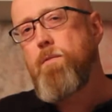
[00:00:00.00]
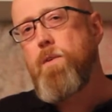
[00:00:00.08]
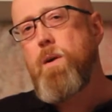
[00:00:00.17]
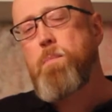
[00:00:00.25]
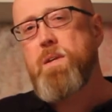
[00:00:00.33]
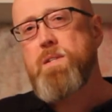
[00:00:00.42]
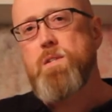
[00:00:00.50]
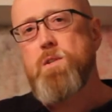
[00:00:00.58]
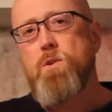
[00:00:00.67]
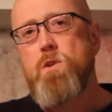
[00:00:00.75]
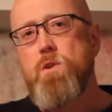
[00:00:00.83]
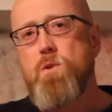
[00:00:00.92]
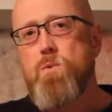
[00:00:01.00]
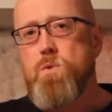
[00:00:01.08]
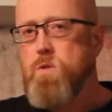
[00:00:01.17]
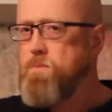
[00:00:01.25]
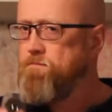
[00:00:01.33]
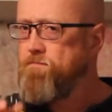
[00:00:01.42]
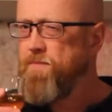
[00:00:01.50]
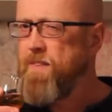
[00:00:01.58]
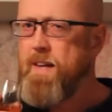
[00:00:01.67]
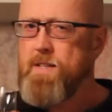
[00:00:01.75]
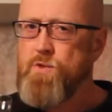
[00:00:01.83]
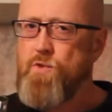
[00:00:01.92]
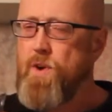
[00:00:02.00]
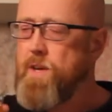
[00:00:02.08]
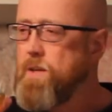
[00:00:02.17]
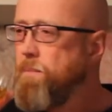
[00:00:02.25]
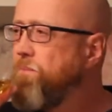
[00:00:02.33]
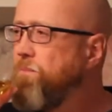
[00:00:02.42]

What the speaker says: very pleasant on the nose. Let's try it.